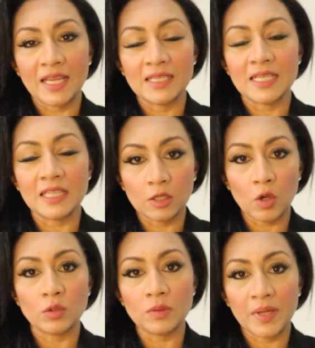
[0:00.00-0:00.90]
end in the
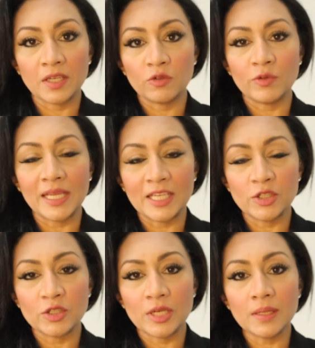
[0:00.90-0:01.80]
codependent
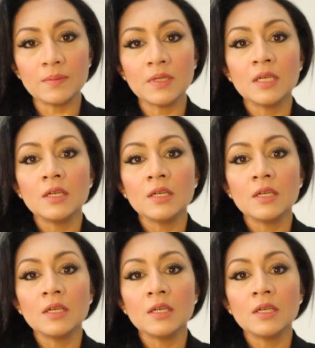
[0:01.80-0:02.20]
relationship.